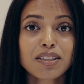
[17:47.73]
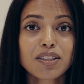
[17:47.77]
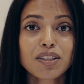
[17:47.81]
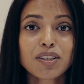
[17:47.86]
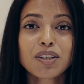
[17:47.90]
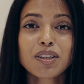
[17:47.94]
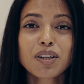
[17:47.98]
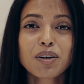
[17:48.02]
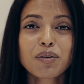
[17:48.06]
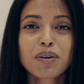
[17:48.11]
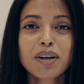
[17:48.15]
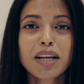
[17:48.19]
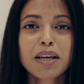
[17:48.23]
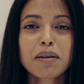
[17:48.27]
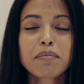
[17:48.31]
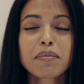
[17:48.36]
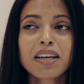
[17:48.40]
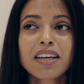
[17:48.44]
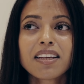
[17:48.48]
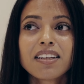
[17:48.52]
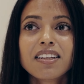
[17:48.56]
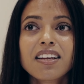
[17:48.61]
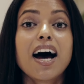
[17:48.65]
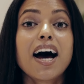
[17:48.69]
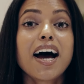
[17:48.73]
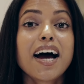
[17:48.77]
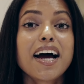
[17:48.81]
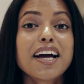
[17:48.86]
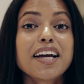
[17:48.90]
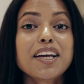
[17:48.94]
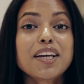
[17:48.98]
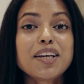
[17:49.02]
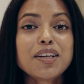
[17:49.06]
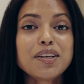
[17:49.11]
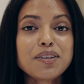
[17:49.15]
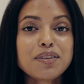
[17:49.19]
You know what I mean?
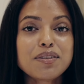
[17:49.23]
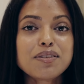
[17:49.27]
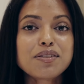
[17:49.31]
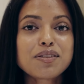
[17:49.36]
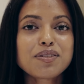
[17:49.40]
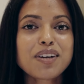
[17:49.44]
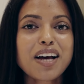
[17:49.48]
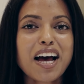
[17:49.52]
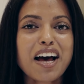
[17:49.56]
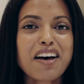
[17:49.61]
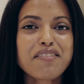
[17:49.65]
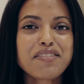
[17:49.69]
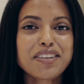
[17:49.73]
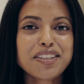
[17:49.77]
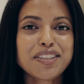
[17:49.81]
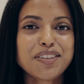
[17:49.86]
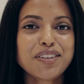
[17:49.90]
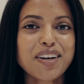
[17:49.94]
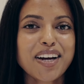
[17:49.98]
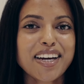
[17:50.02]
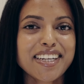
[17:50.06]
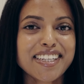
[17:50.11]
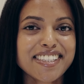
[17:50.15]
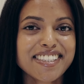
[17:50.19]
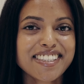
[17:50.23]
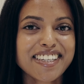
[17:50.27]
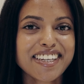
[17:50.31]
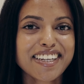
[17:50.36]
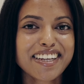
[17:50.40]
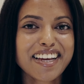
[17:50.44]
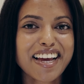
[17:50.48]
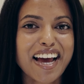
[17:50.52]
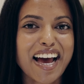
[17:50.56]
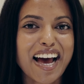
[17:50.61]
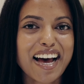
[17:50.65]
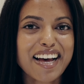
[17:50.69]
I used to have video
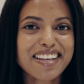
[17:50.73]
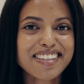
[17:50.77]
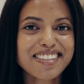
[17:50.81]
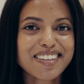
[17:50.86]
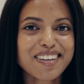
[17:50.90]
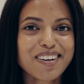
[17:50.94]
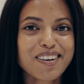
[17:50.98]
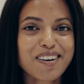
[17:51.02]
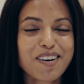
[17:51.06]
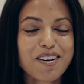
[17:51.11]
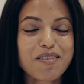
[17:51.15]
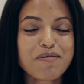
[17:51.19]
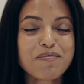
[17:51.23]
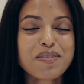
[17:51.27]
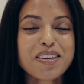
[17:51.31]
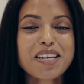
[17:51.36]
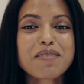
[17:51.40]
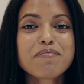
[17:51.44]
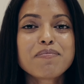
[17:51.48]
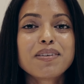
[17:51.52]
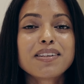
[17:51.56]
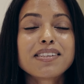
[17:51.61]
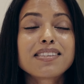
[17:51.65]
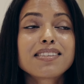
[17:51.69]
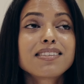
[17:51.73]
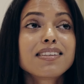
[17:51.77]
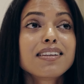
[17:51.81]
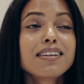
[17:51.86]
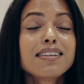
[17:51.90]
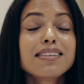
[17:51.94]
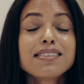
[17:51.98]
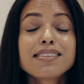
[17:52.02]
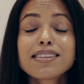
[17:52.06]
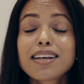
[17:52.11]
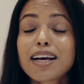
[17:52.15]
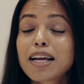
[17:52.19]
editing as a hobby, but
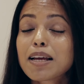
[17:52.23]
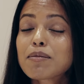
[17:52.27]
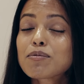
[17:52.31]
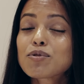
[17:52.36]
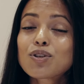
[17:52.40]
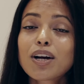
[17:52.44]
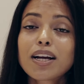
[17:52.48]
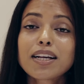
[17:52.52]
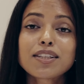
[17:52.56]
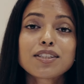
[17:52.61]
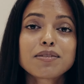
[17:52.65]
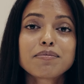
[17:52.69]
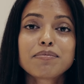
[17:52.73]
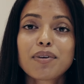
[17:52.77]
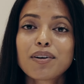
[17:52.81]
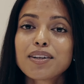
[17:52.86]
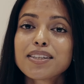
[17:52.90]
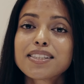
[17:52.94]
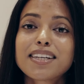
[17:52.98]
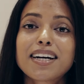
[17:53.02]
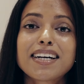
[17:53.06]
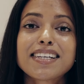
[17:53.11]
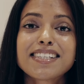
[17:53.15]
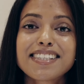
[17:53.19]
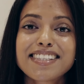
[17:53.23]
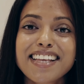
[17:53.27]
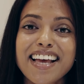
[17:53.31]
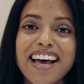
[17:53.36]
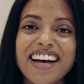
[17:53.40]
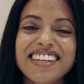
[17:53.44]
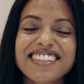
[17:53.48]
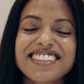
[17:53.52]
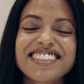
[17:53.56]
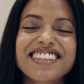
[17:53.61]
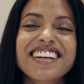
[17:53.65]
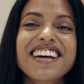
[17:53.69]
since I am trying to monetize
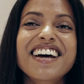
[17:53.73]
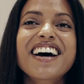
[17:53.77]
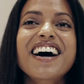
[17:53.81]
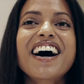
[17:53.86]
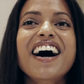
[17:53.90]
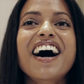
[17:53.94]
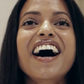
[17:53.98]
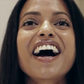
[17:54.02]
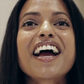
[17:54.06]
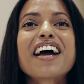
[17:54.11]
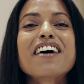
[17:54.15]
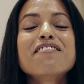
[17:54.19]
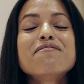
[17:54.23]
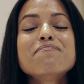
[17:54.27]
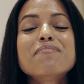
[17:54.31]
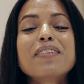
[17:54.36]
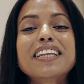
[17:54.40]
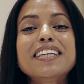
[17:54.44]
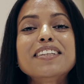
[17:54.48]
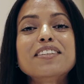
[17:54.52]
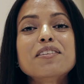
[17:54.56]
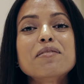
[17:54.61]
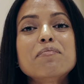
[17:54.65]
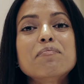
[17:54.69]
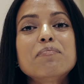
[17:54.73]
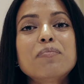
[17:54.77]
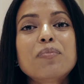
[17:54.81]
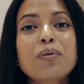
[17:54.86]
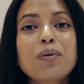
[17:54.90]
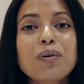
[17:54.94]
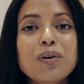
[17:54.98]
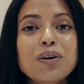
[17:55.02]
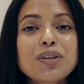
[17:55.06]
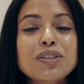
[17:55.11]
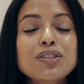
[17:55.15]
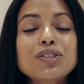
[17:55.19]
that, I have made it a
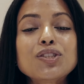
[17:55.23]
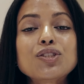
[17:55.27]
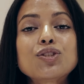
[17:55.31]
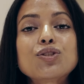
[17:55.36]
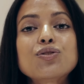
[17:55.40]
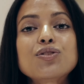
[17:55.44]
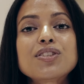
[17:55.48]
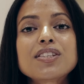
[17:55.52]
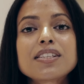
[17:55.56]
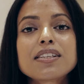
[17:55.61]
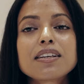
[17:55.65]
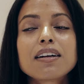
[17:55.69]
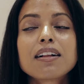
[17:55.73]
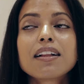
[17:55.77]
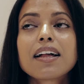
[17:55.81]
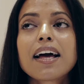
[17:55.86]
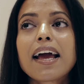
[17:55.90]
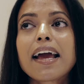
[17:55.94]
point to still